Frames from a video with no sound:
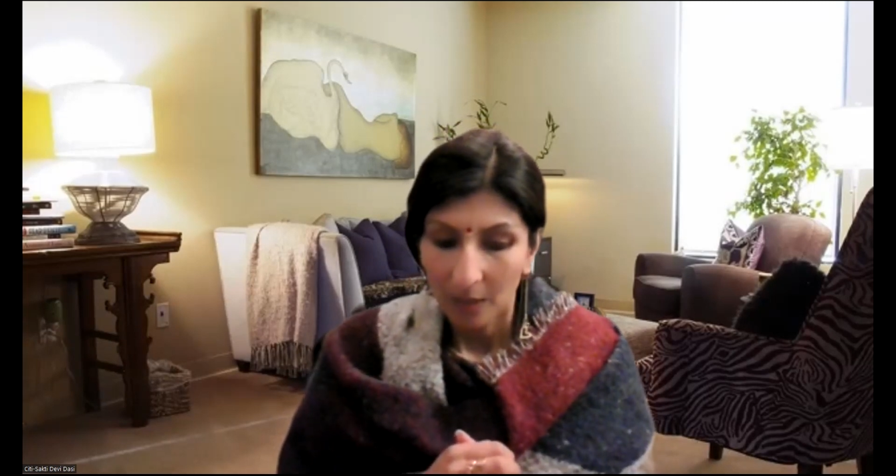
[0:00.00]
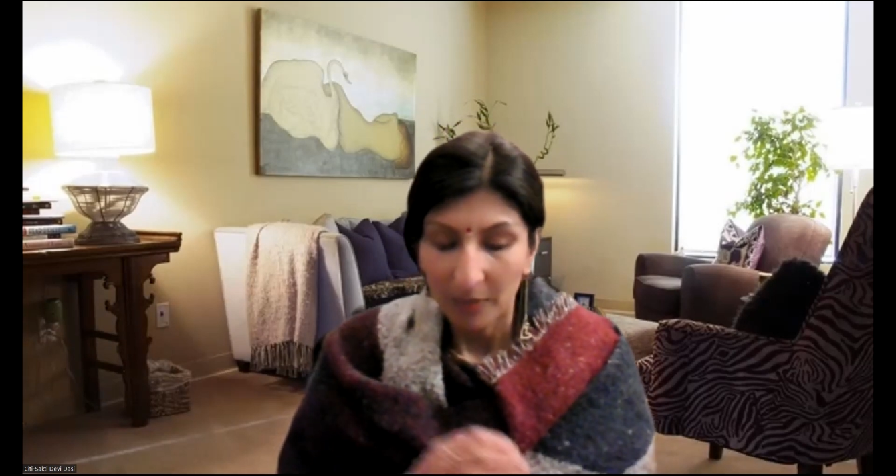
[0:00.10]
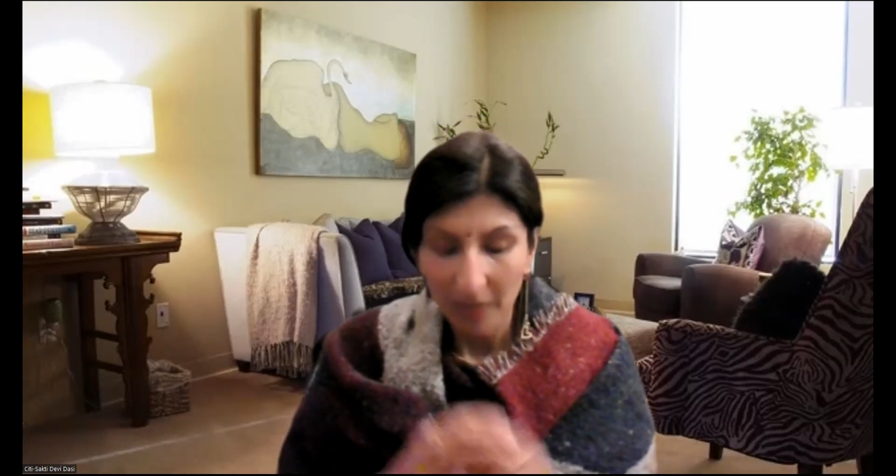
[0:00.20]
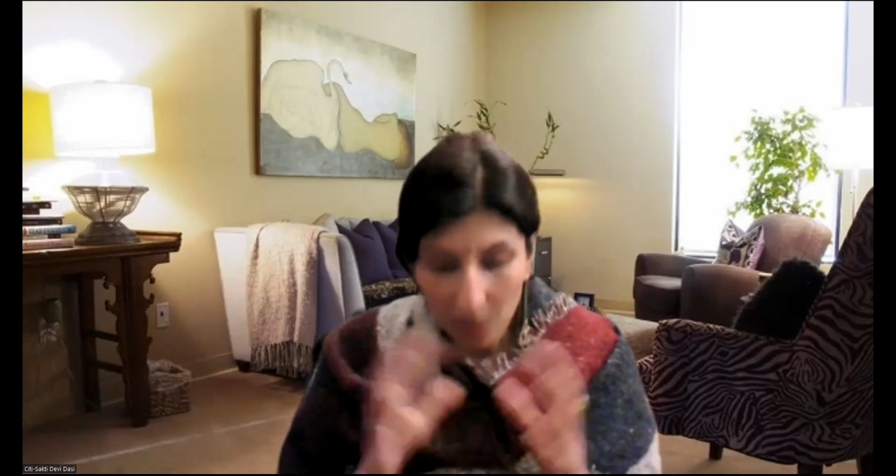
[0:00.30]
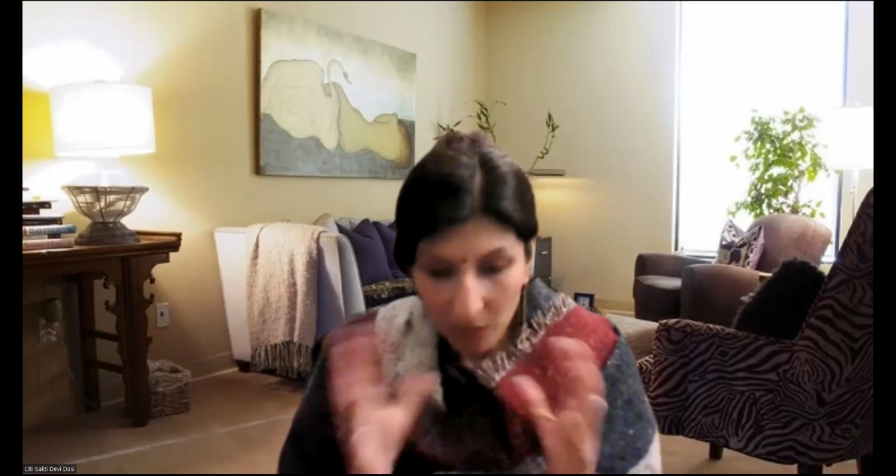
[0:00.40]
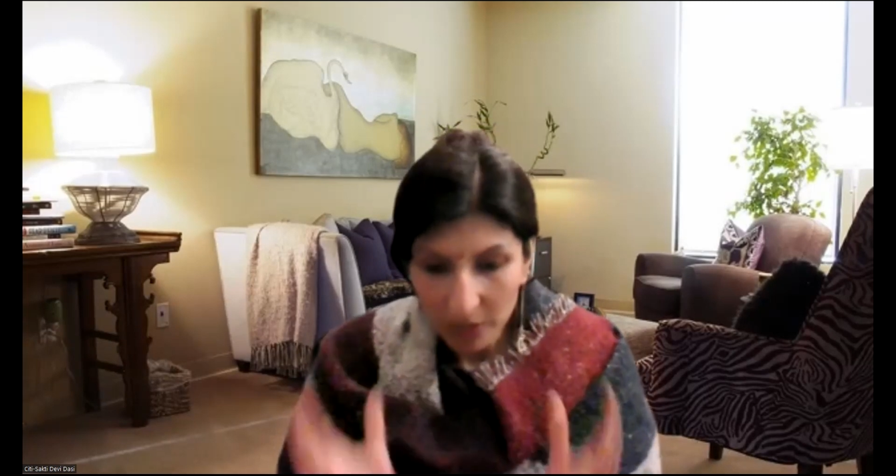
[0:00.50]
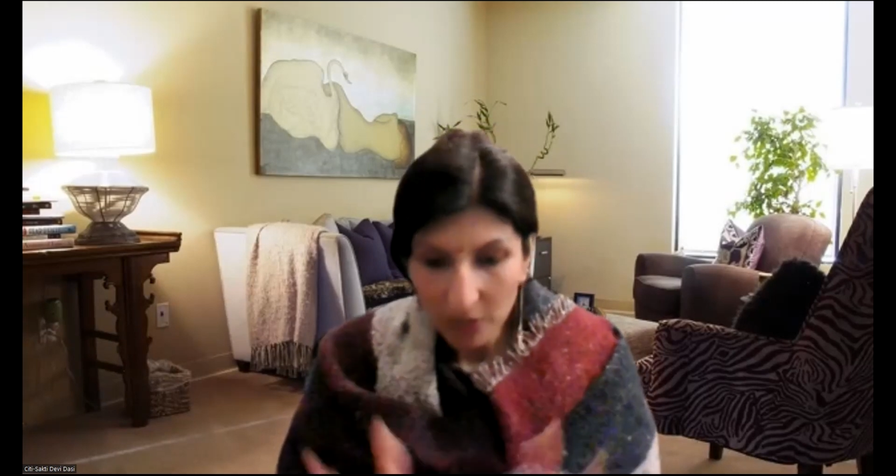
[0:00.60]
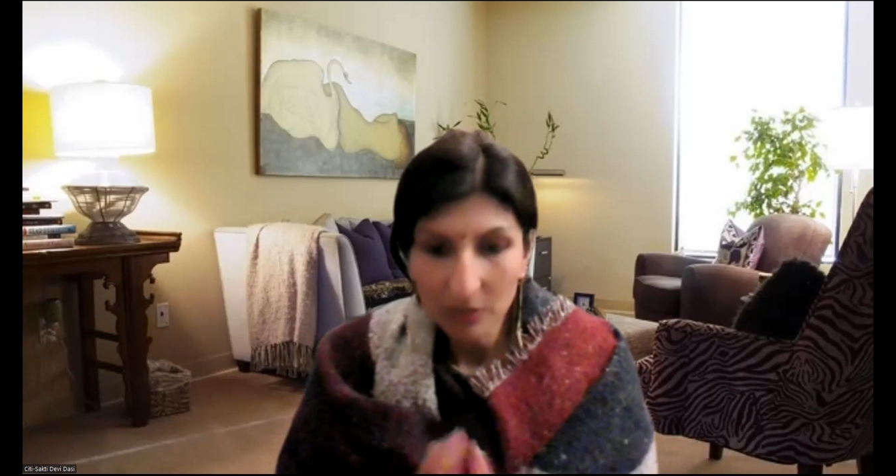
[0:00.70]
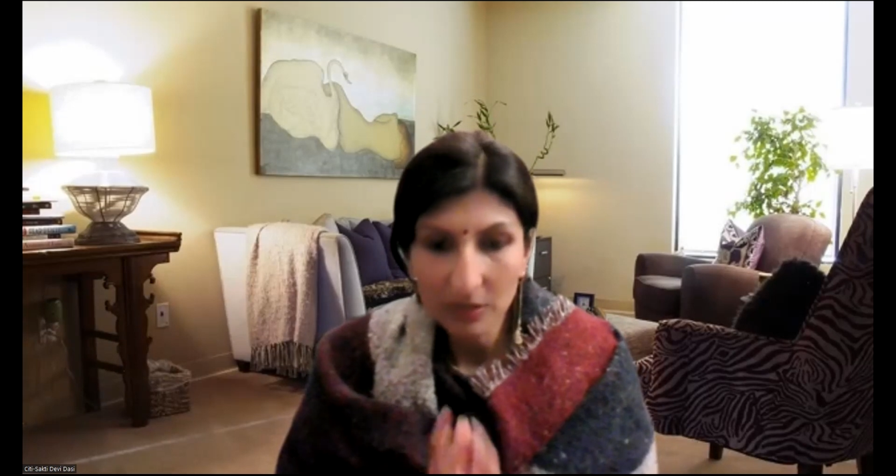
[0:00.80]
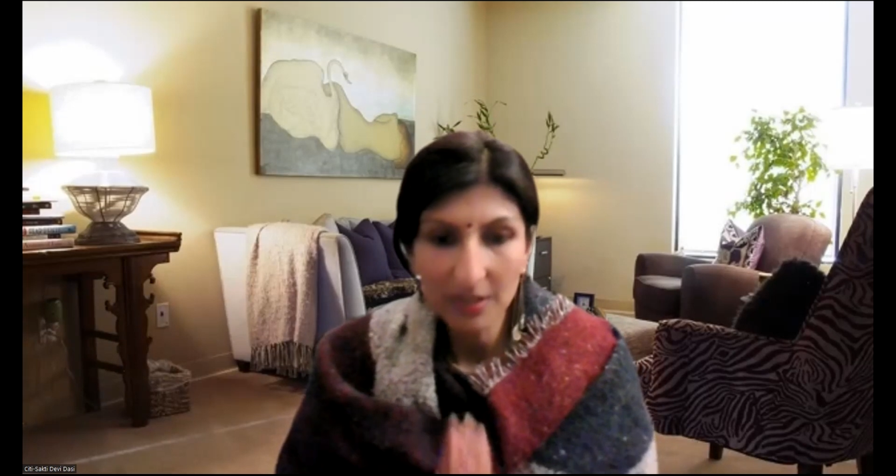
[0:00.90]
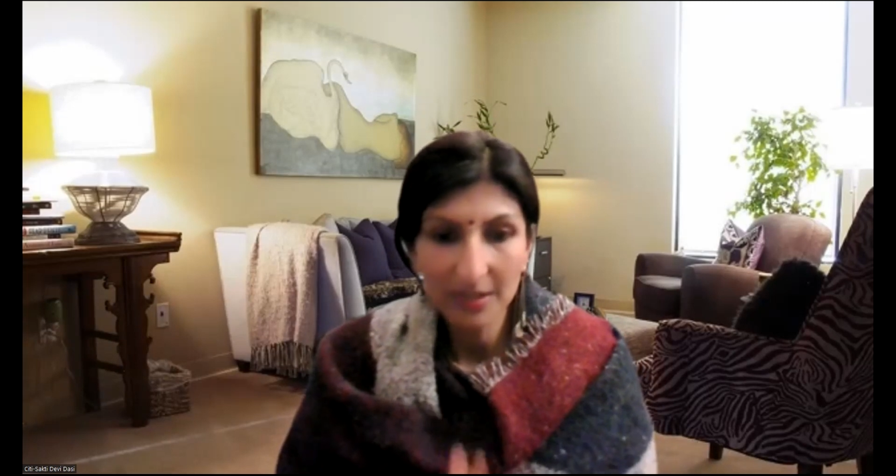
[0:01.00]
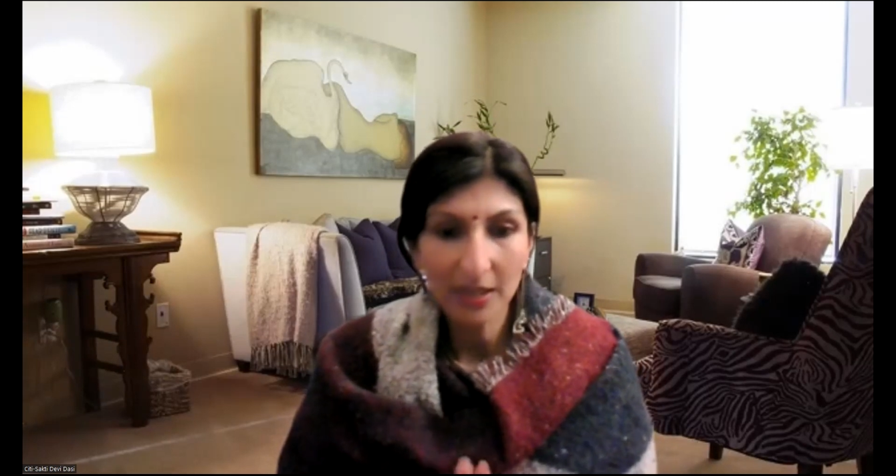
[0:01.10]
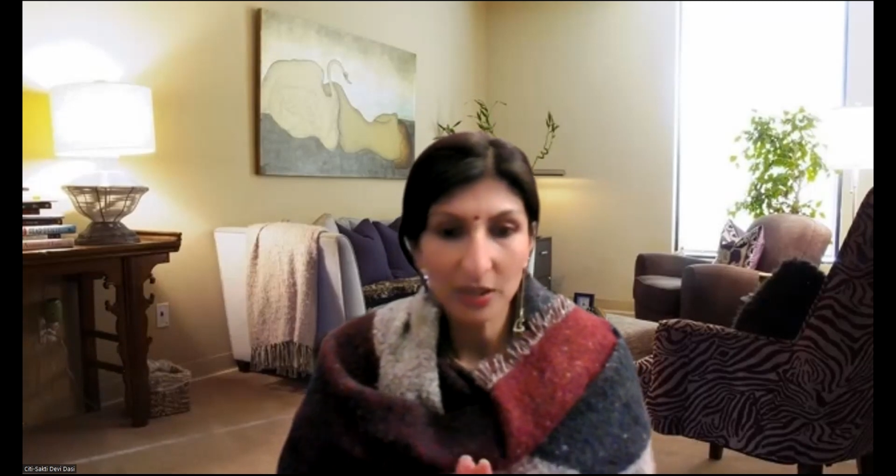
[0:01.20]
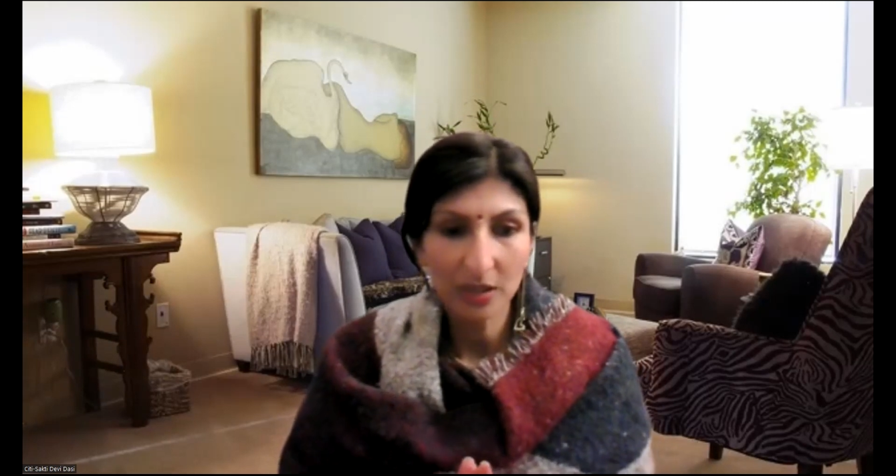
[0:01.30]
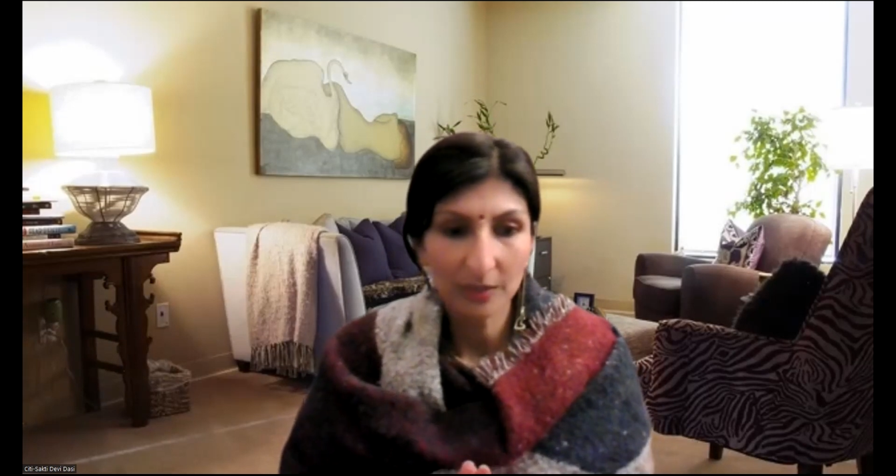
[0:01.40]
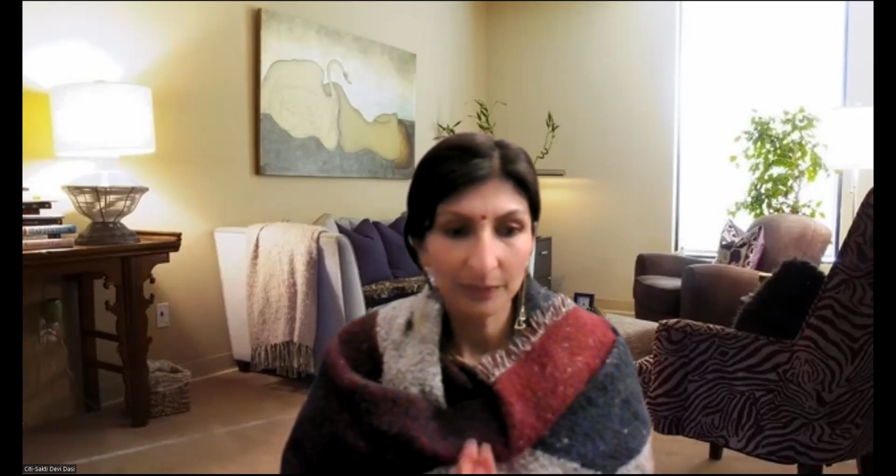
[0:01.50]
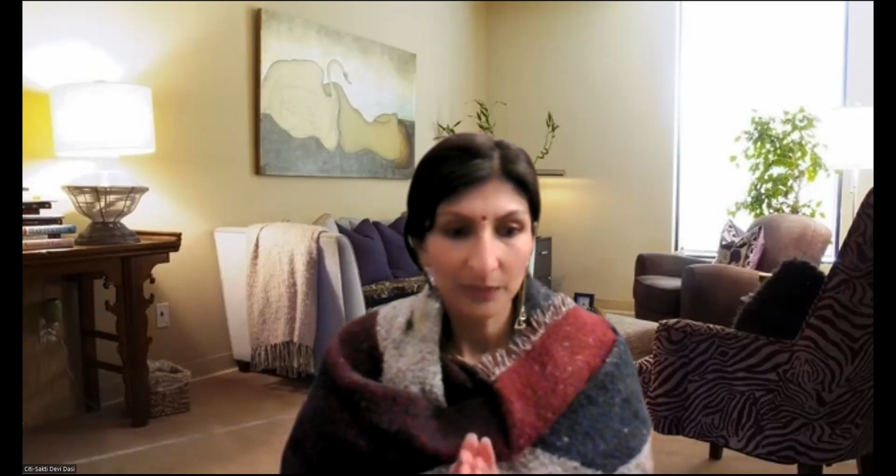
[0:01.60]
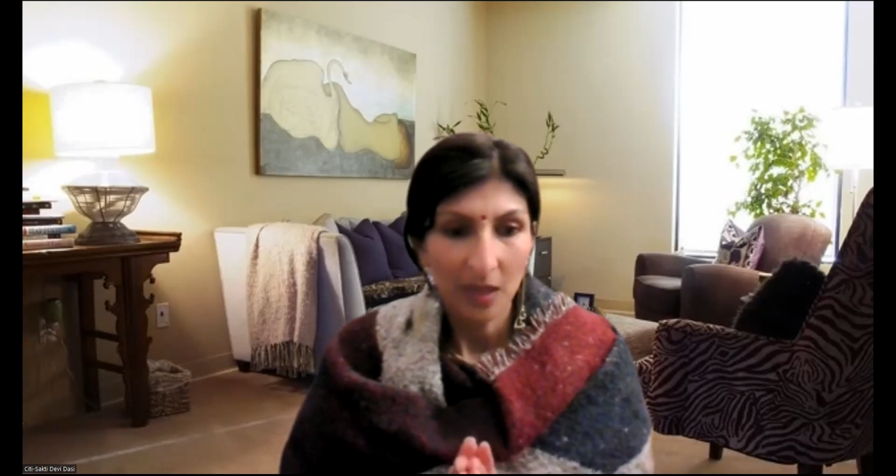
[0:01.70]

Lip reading: But I want to use this session